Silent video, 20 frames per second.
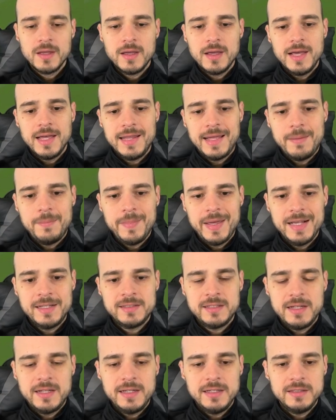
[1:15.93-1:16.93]
And that
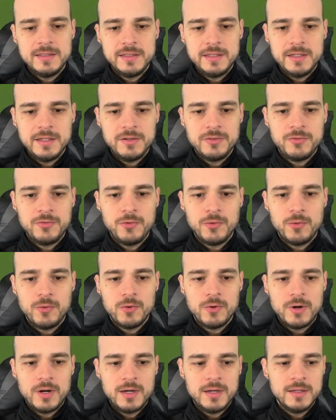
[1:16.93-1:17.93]
makes it easy
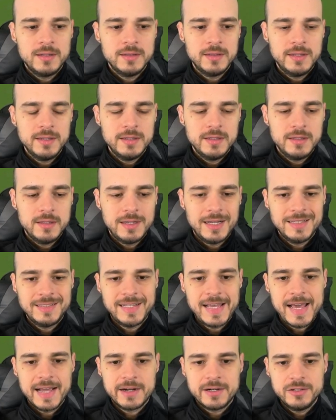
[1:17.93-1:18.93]
for the
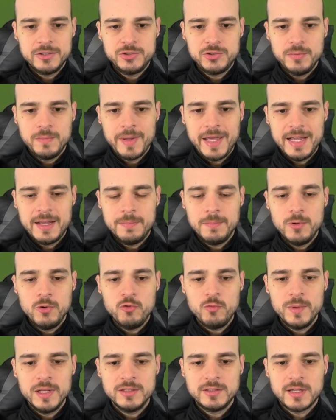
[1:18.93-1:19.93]
attackers to make
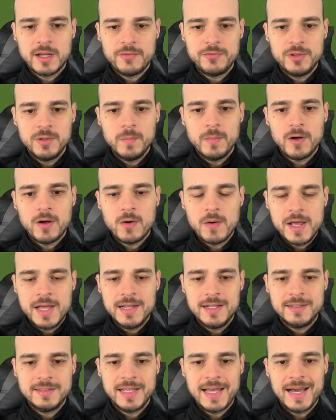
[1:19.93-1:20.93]
movements off the ball
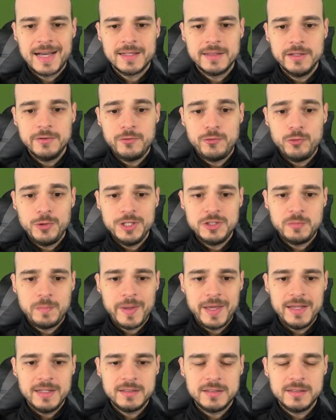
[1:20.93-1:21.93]
and attack the free
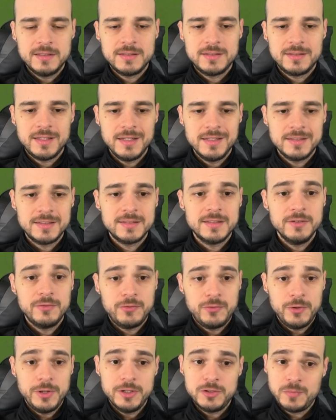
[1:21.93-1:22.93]
spaces, since the
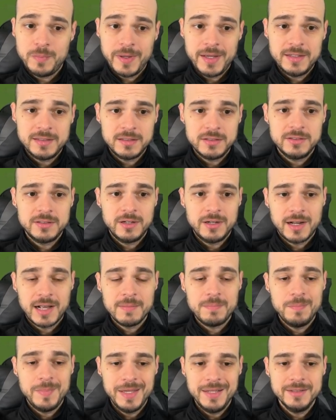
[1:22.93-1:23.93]
free spaces are
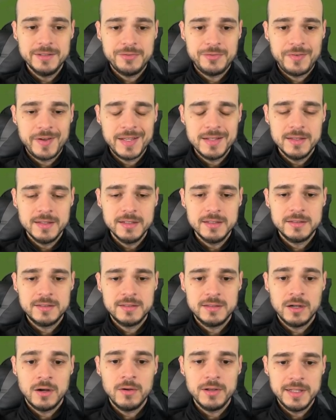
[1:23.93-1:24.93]
not being defended.
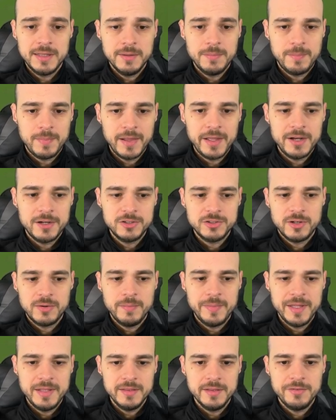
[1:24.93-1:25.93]
Only the players are
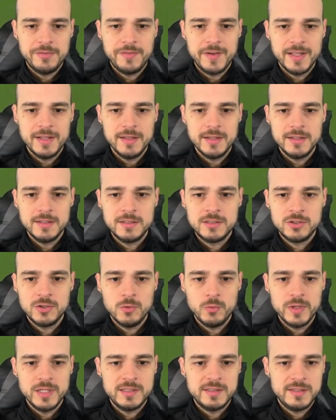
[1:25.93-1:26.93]
being defended.
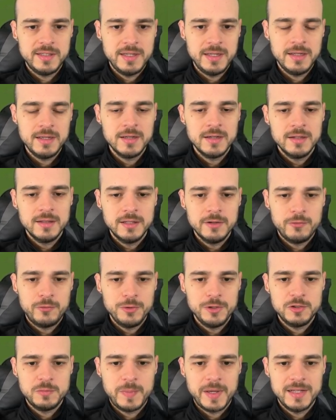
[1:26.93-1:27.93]
So we see the
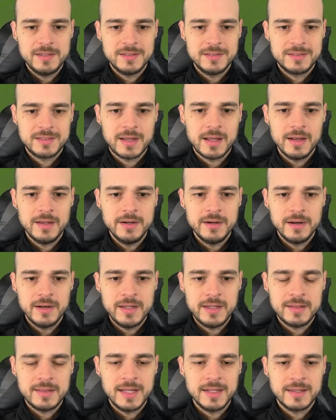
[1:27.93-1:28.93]
free spaces
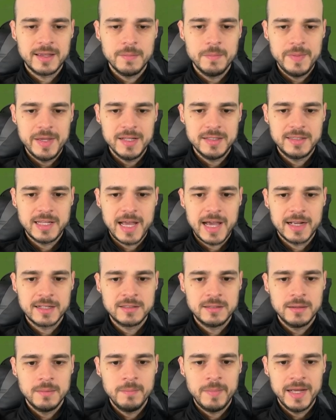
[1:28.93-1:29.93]
clearly that can be
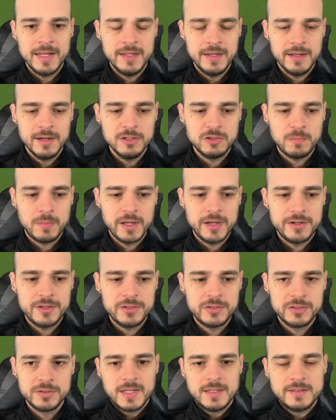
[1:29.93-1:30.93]
attacked by the English
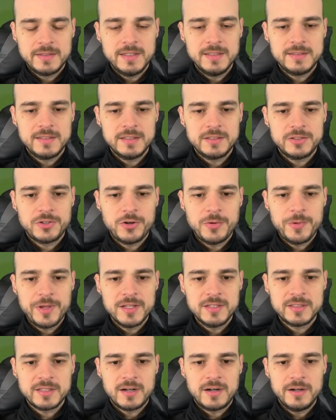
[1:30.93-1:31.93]
players. Since the
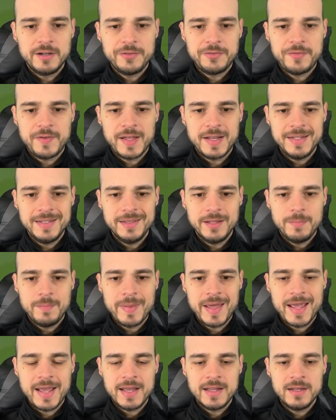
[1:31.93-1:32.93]
Serbians are defending the
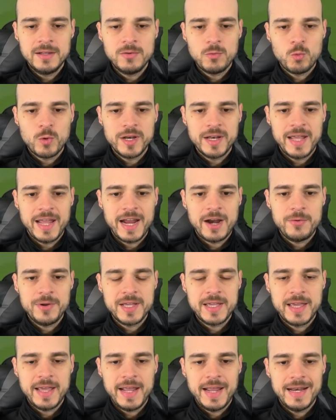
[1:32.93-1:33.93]
man, when Harry
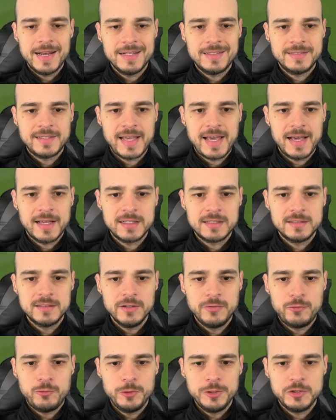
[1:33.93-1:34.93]
Kane attacks
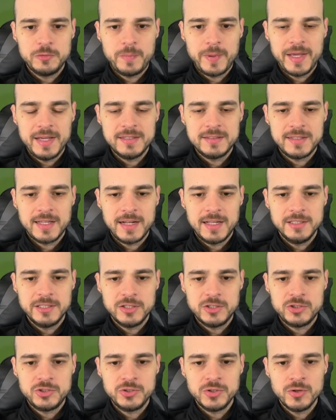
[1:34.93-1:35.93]
the free space that I
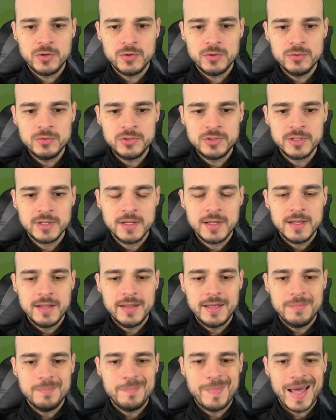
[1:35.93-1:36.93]
just showed,
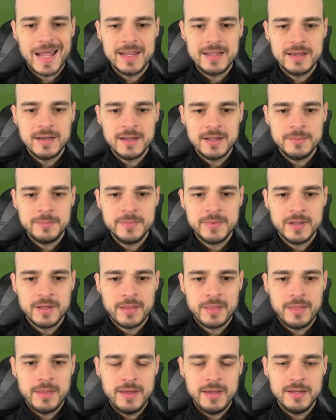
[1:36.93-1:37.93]
then Bellingham
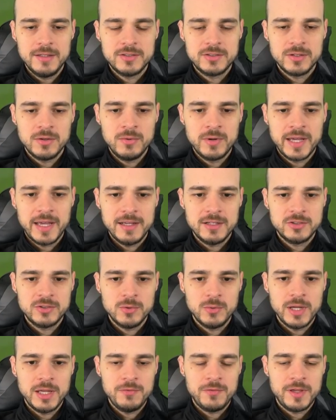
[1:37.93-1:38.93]
thinks, okay,
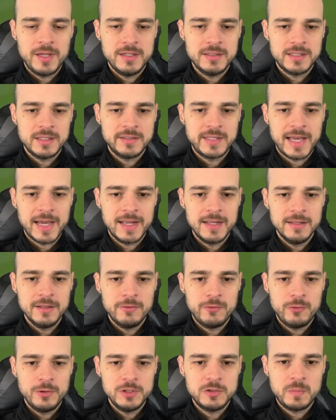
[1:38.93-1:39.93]
so if he's attacking the
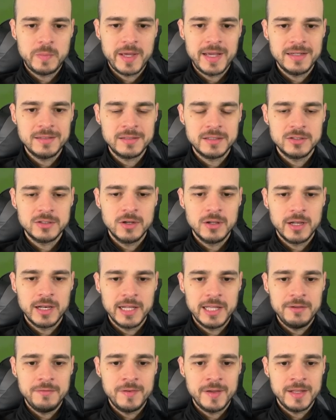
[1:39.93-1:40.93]
free space, he's going to
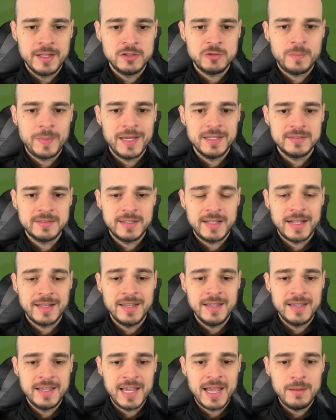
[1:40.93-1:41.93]
leave the space that
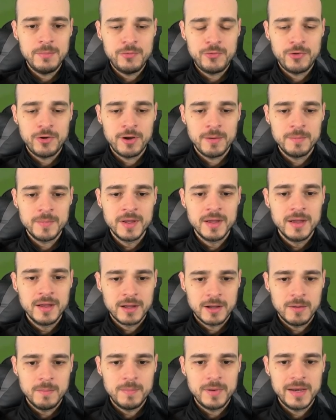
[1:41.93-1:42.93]
he came from
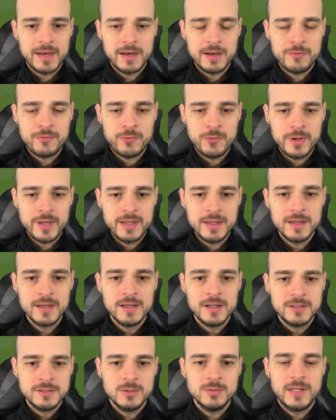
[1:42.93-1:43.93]
completely free.
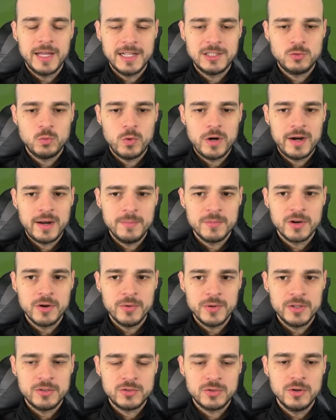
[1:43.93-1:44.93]
So that's where I'm
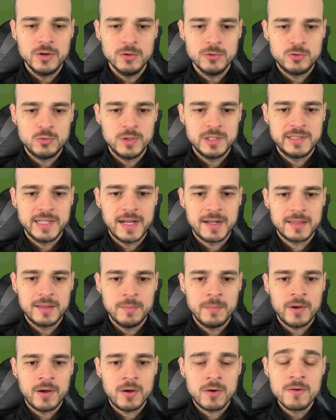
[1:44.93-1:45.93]
going to go to attack the
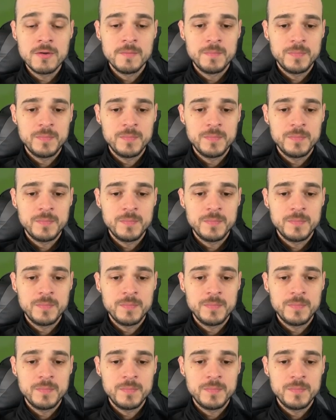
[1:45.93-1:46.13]
ball